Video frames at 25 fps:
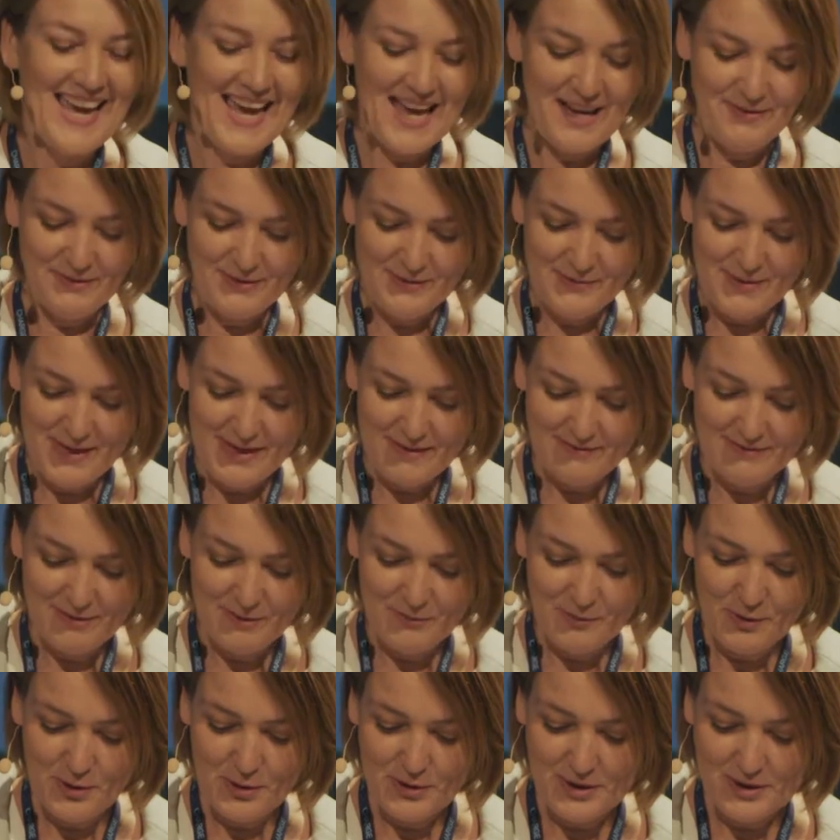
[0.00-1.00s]
After
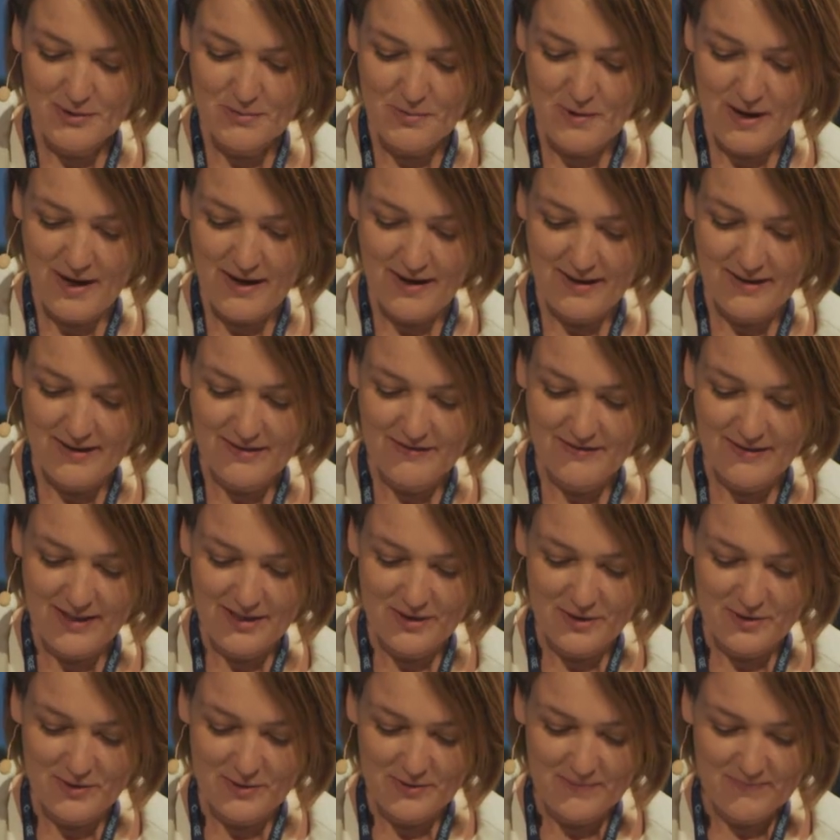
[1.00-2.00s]
having worked a while at
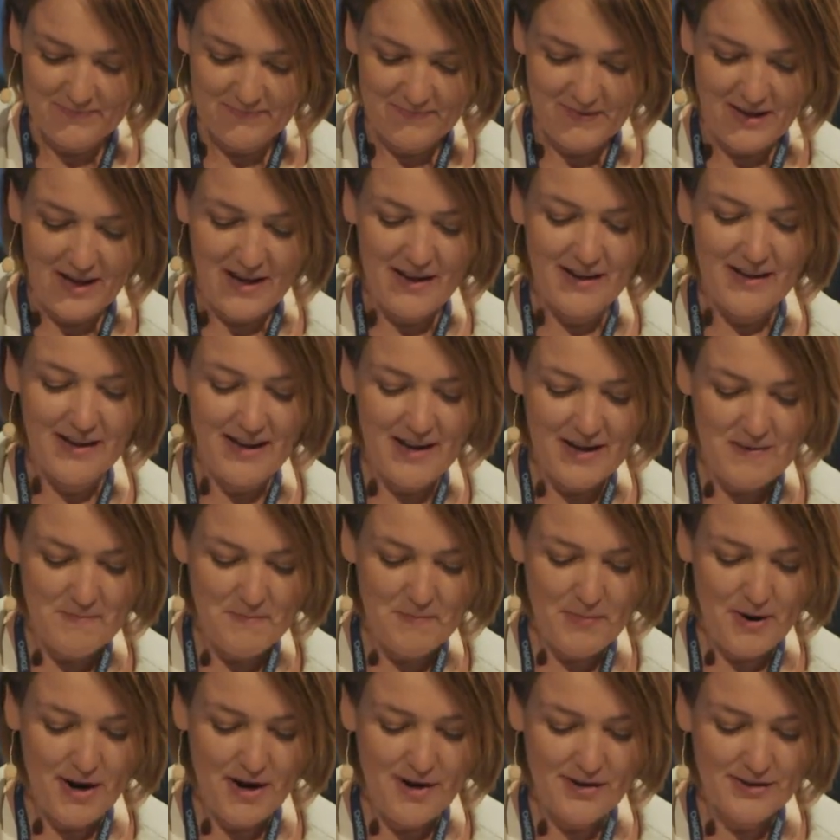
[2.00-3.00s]
Veitur, I
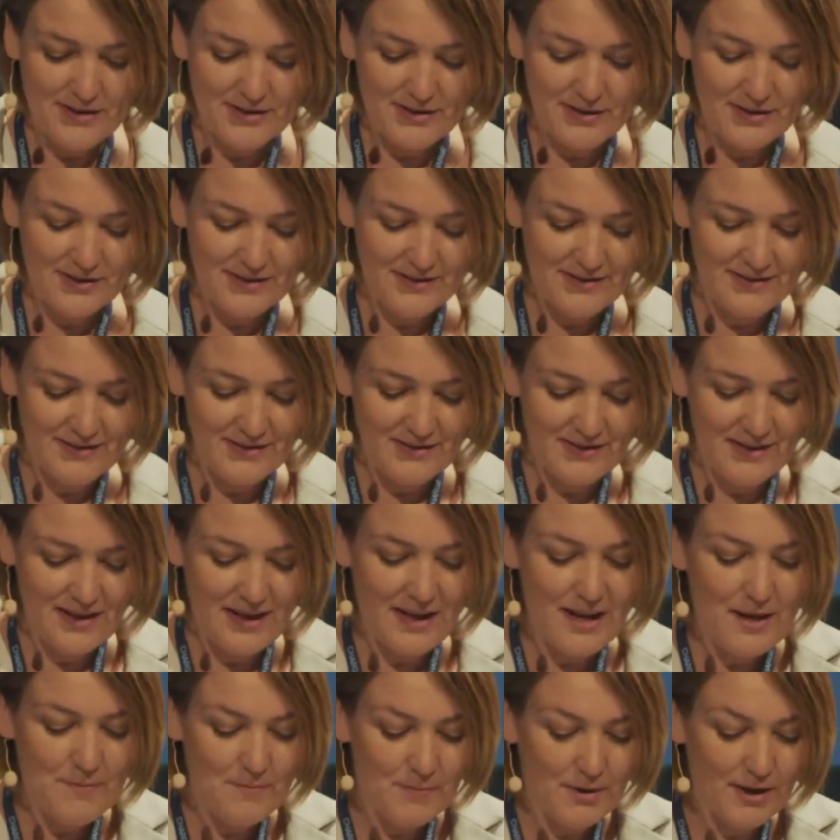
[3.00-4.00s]

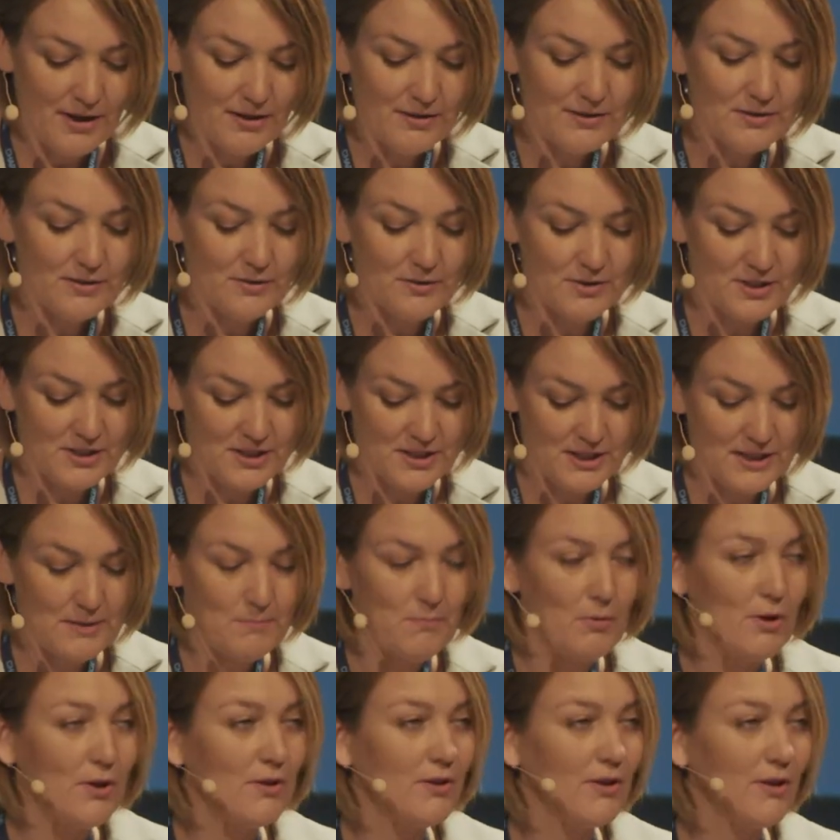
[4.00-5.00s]
embarked on a
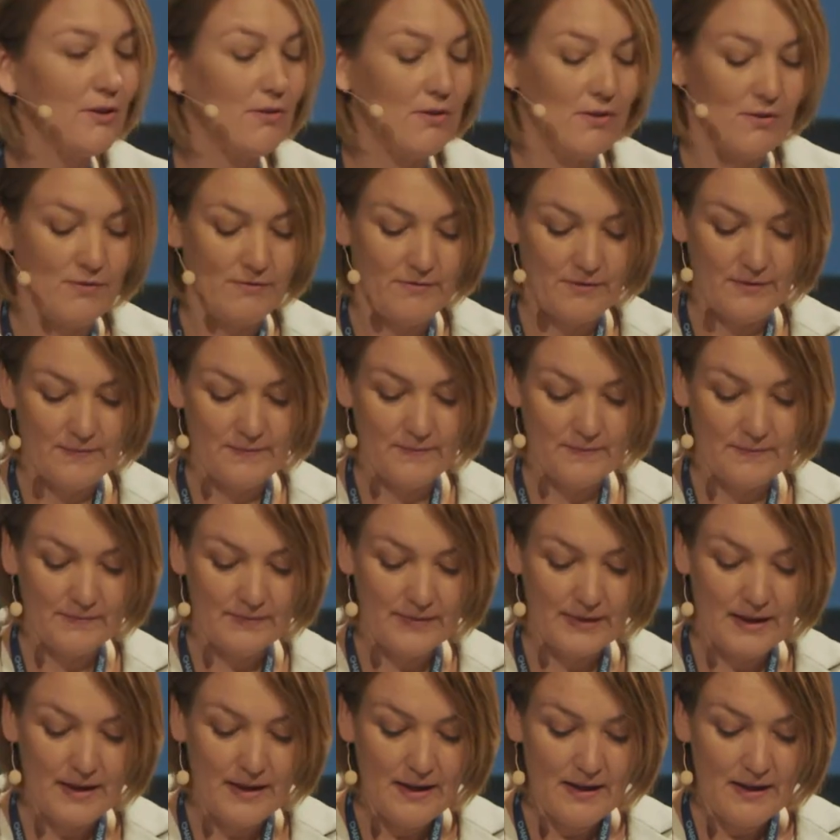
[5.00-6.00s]
steep learning curve.
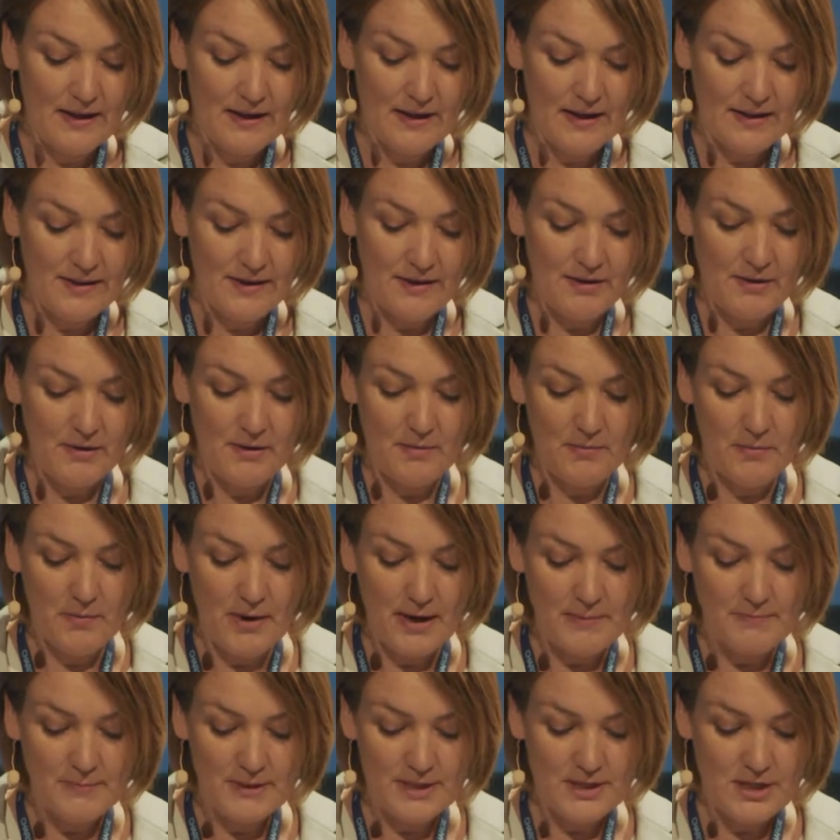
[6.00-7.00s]
There are
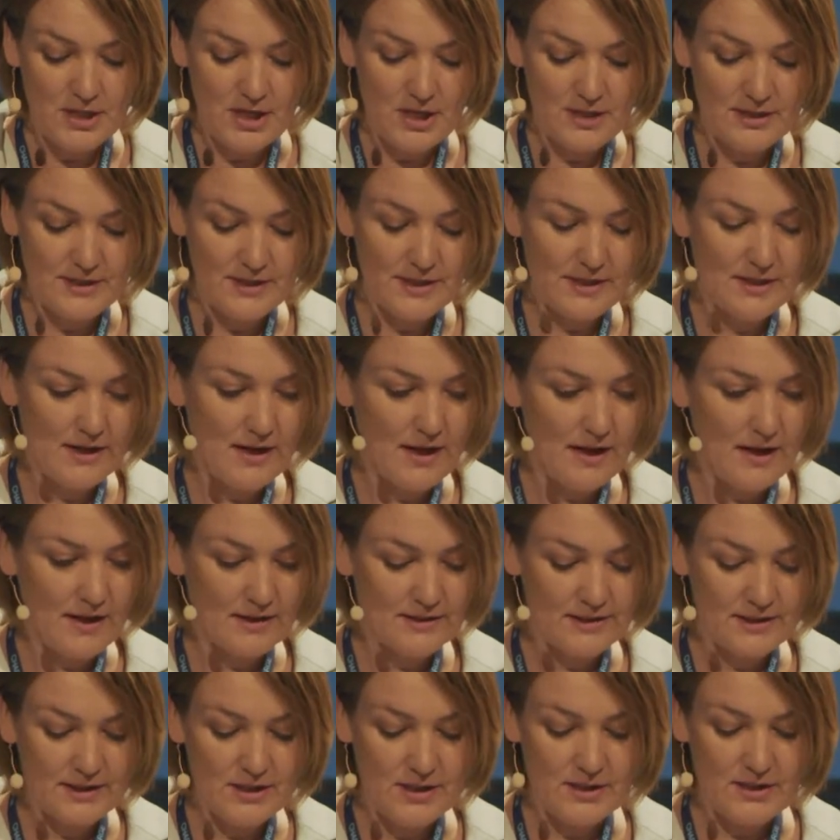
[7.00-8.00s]
rapid
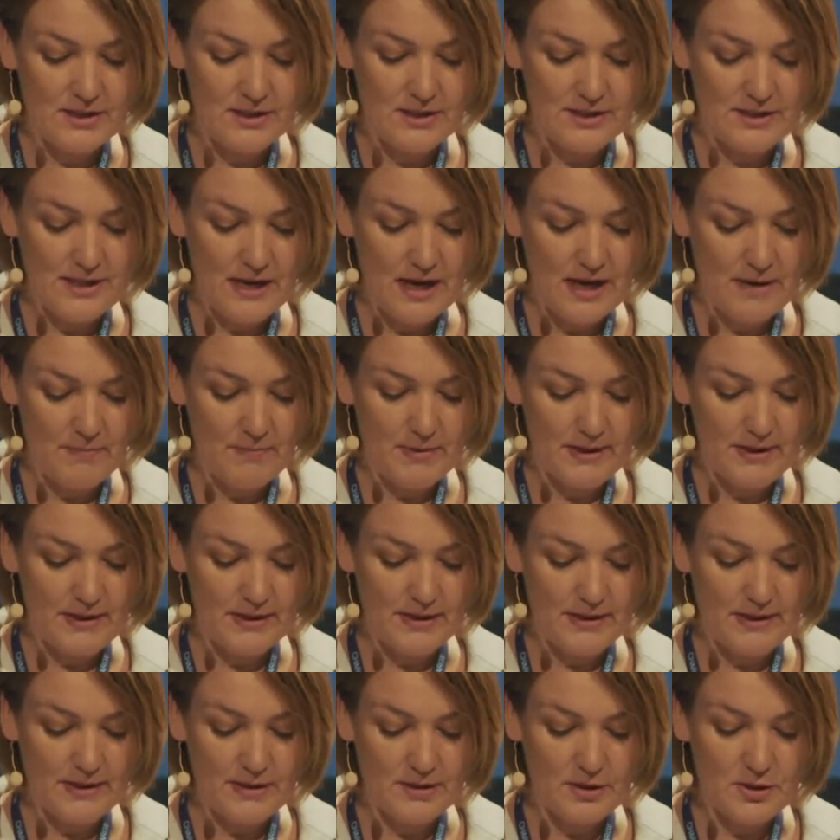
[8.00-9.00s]
changes
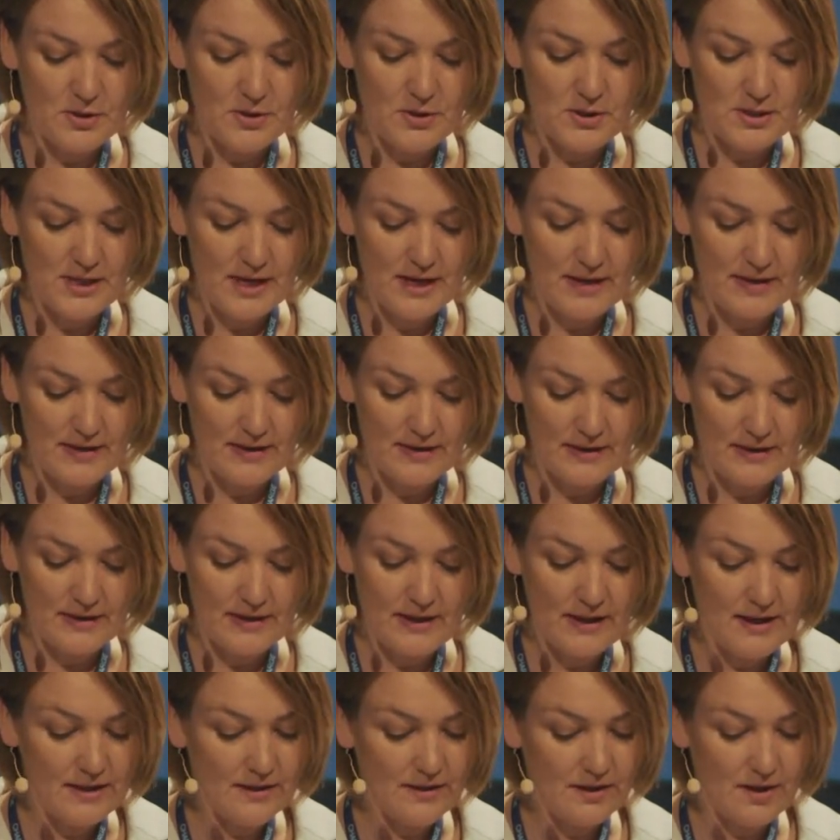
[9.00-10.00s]
happening in the
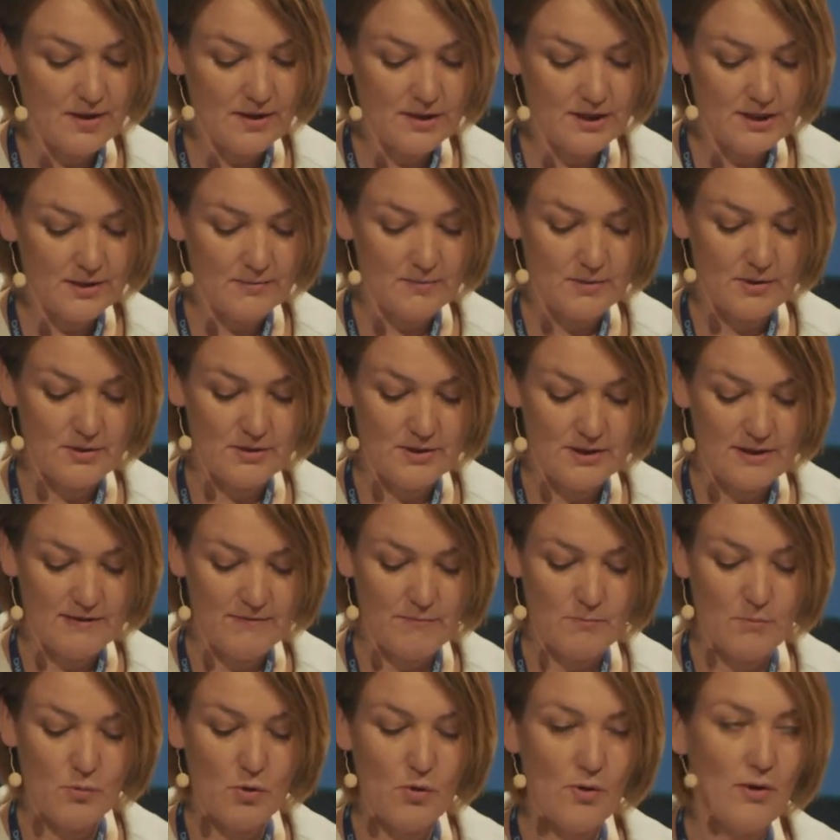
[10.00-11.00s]
society, and customers
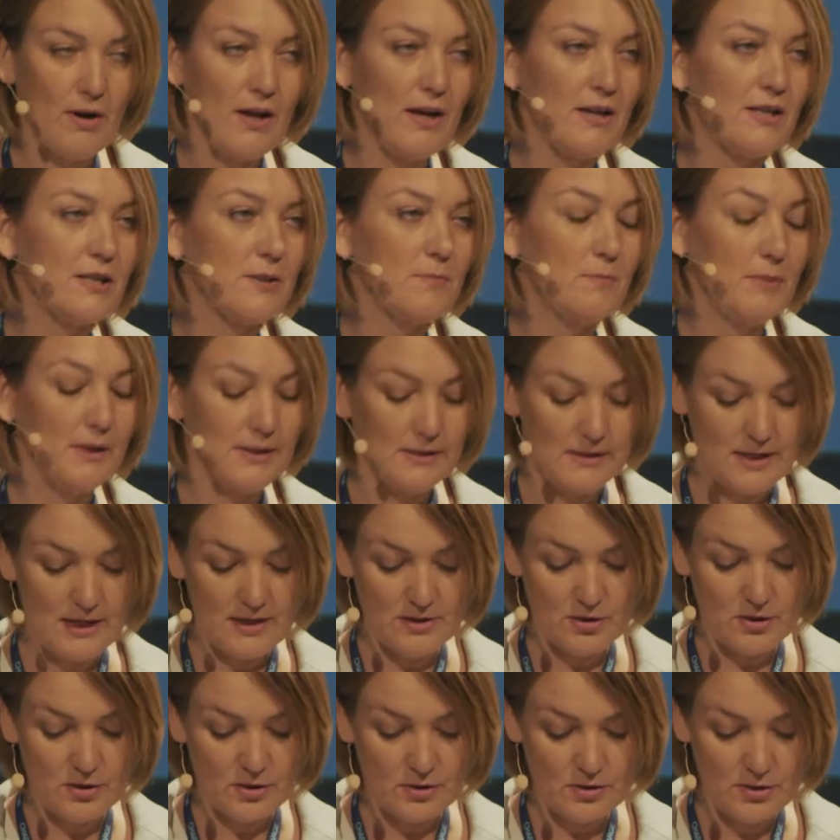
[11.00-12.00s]
have more
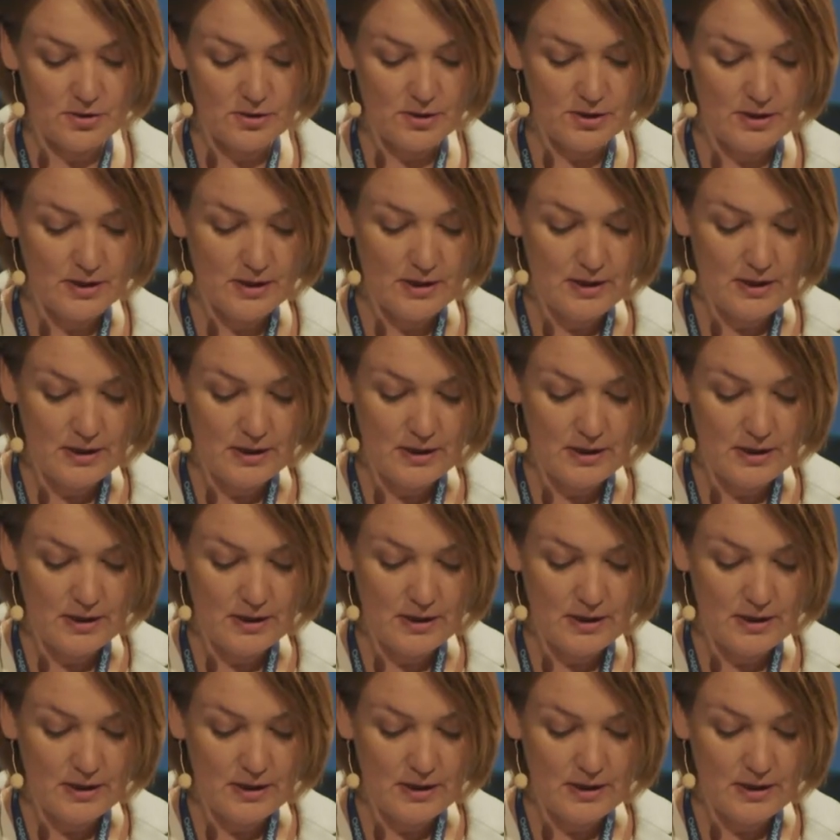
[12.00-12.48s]
expectations,